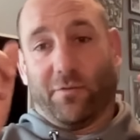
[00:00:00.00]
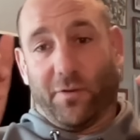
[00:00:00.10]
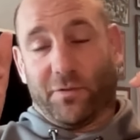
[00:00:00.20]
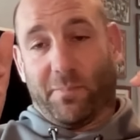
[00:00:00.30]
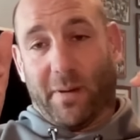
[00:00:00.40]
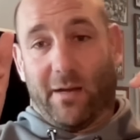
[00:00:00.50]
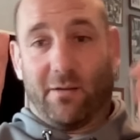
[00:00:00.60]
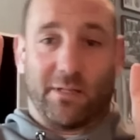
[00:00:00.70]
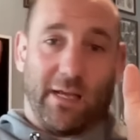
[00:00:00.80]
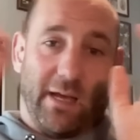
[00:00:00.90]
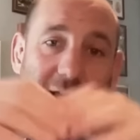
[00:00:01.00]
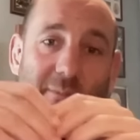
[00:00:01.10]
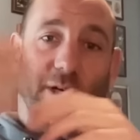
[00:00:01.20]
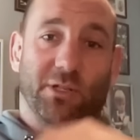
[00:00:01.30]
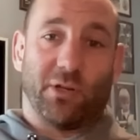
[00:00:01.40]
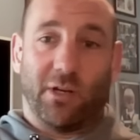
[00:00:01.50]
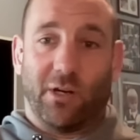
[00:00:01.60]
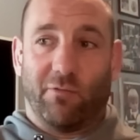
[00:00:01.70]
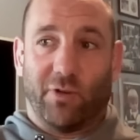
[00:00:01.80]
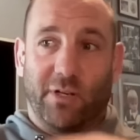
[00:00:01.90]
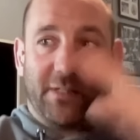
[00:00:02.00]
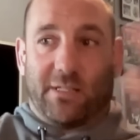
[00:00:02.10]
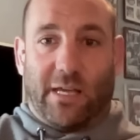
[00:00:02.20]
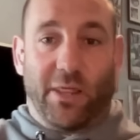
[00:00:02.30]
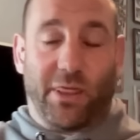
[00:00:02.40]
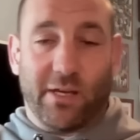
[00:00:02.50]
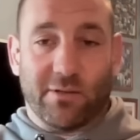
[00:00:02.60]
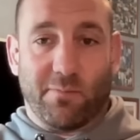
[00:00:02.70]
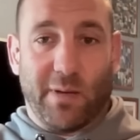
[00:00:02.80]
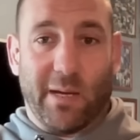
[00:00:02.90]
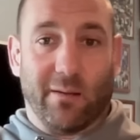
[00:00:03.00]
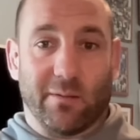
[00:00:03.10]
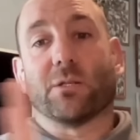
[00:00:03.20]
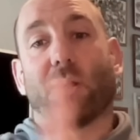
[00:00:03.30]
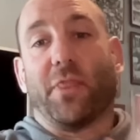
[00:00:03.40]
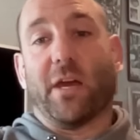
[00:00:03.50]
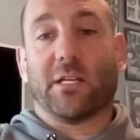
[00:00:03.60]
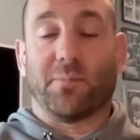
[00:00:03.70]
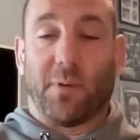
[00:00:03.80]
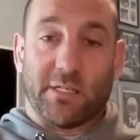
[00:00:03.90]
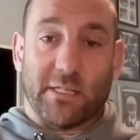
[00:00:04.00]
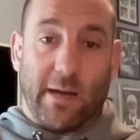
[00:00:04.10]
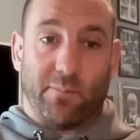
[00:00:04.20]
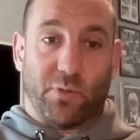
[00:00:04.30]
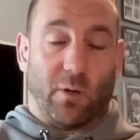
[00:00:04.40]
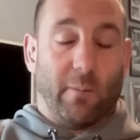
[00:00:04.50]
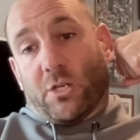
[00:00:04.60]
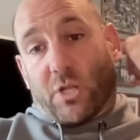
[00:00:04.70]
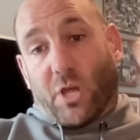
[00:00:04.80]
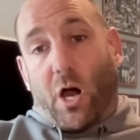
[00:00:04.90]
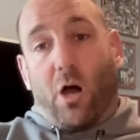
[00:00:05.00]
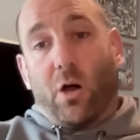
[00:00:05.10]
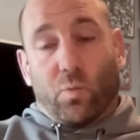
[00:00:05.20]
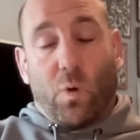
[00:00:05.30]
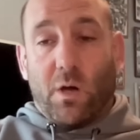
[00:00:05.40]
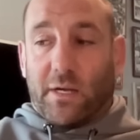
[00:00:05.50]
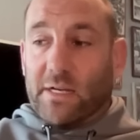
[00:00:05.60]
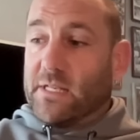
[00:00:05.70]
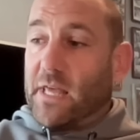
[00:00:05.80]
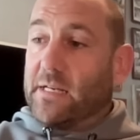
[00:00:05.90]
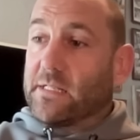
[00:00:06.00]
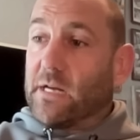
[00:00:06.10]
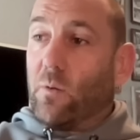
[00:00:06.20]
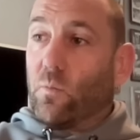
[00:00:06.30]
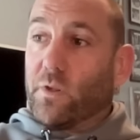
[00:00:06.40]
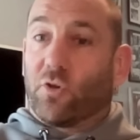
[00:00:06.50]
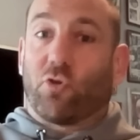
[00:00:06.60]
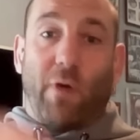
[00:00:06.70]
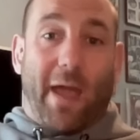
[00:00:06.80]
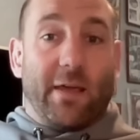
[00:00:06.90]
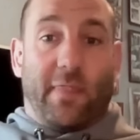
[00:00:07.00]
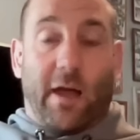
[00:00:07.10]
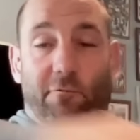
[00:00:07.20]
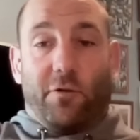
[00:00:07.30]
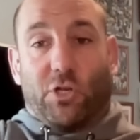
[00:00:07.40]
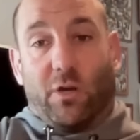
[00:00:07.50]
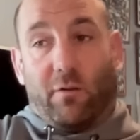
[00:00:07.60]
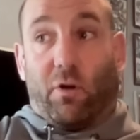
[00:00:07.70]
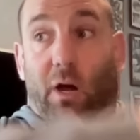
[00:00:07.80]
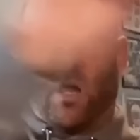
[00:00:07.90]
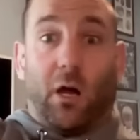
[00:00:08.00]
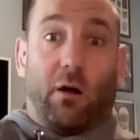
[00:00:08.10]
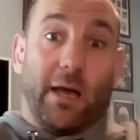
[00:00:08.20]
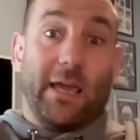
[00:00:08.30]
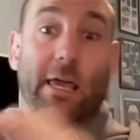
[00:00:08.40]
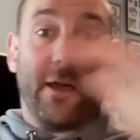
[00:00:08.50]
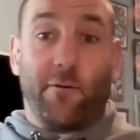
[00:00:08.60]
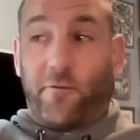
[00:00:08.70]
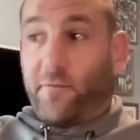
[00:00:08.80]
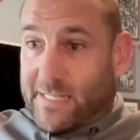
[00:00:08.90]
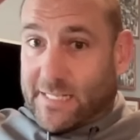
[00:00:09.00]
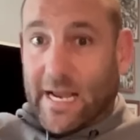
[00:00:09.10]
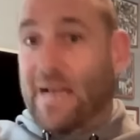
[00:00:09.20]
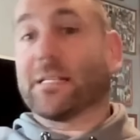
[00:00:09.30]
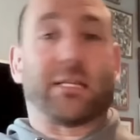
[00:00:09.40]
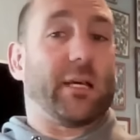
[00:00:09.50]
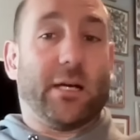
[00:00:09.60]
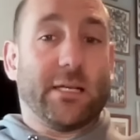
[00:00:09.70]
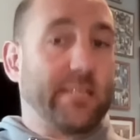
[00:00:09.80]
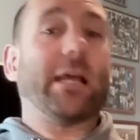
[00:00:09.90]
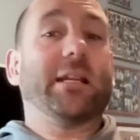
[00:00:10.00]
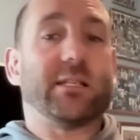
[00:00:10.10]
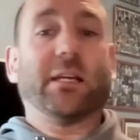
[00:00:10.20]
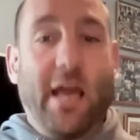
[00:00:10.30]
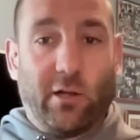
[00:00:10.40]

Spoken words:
£50 and my turnover is £10,000. So there's my snapshot. So the hard work is then done with creating that vision of, right, all right, if Santa sent an